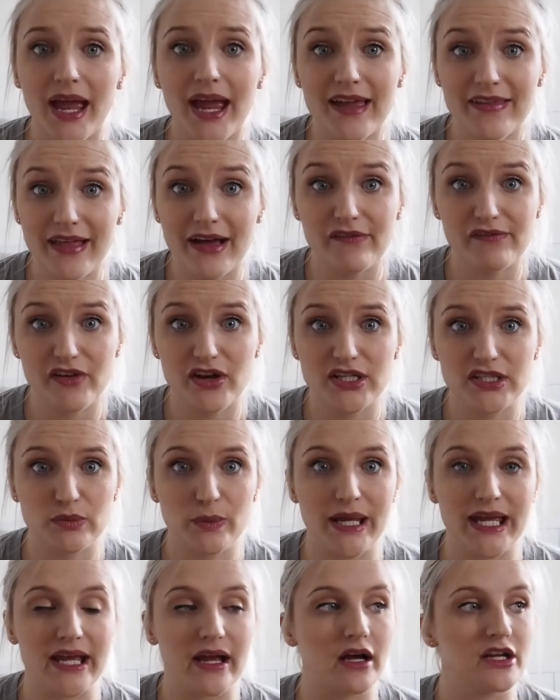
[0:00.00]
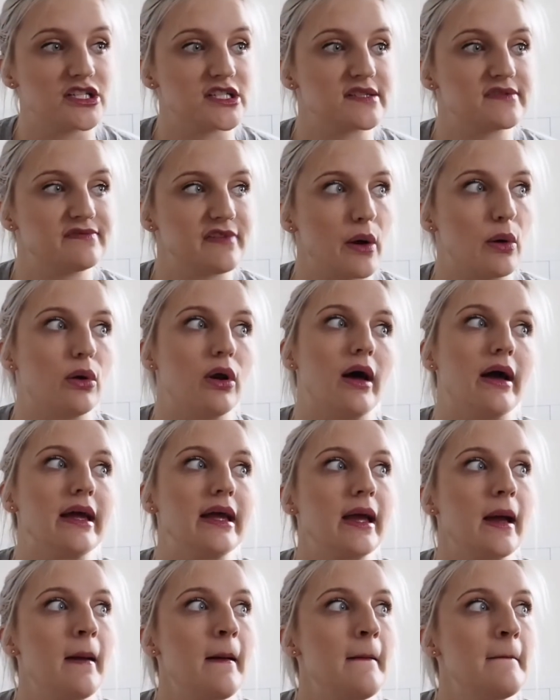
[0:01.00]
In that first week, I just felt
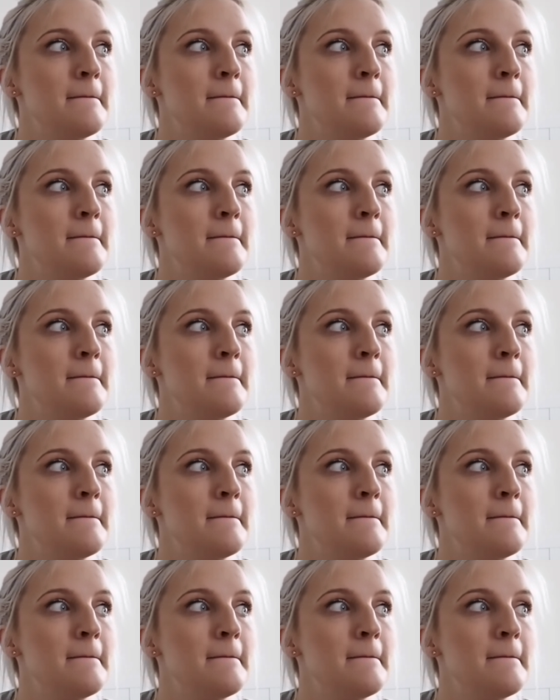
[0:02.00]
like